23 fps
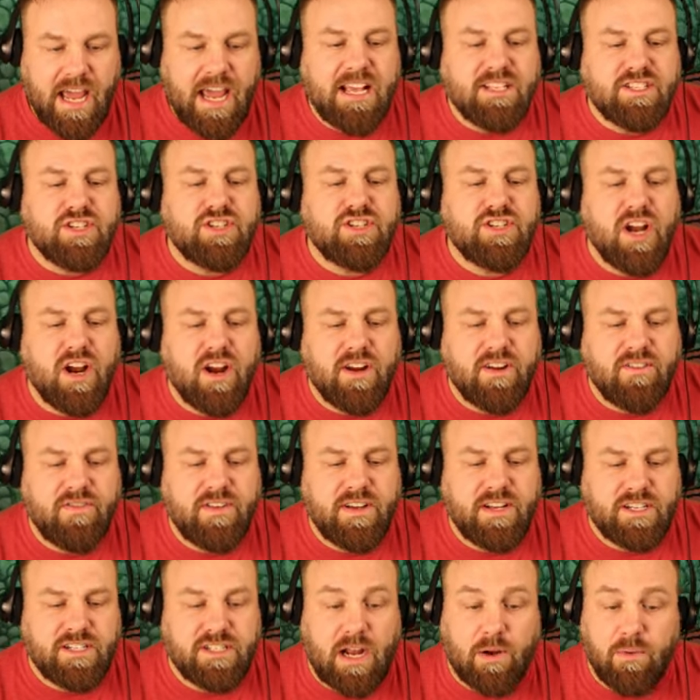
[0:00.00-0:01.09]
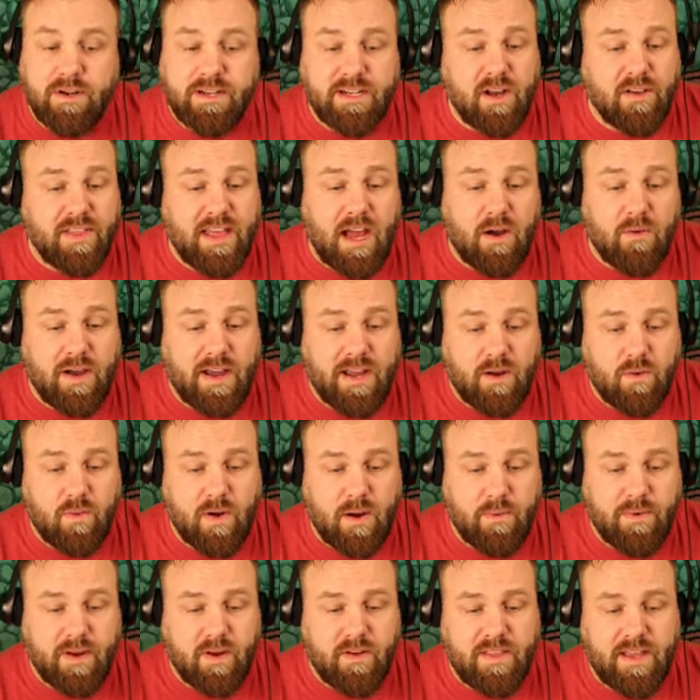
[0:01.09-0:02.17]
It's a shark fish. I wouldn't go that way. Why
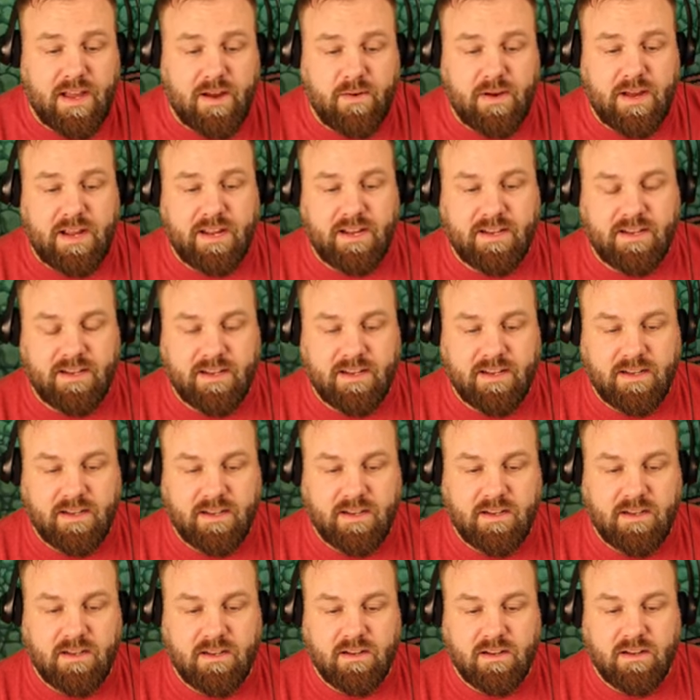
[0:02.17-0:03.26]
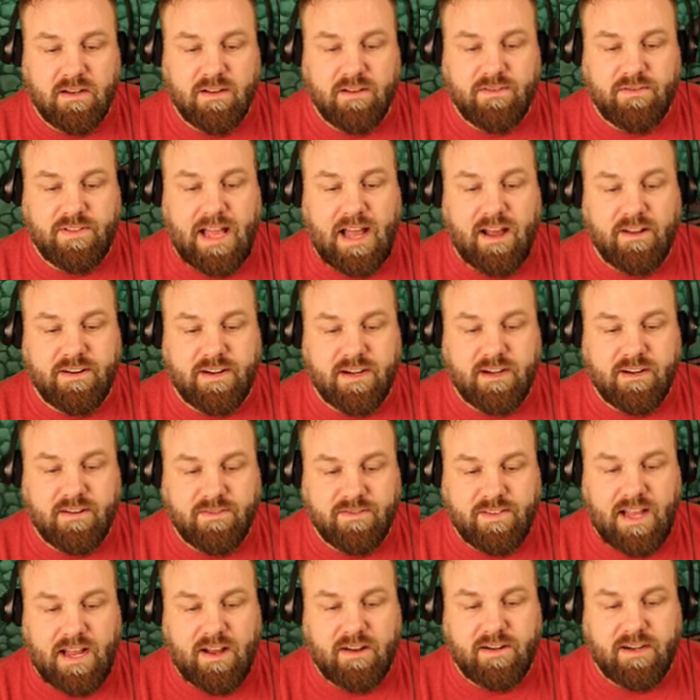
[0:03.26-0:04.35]
are we going that way? Flounder,
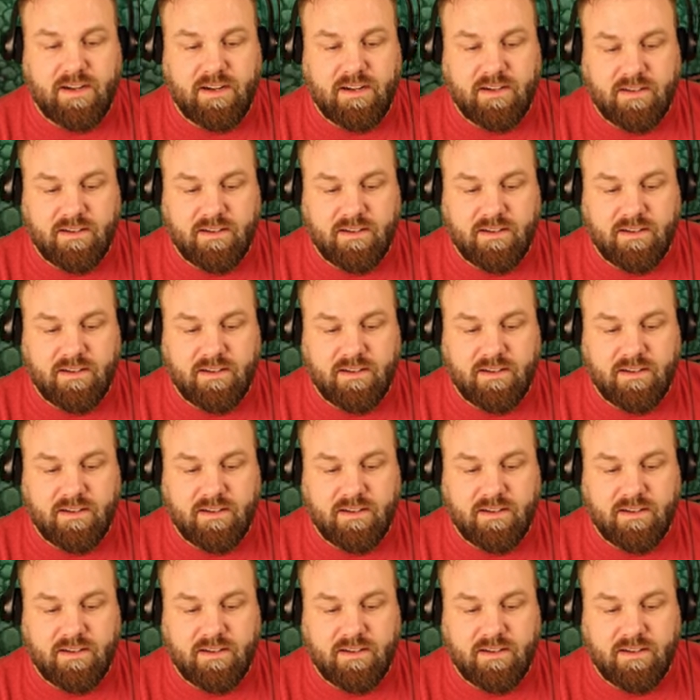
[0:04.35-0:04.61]
flounder.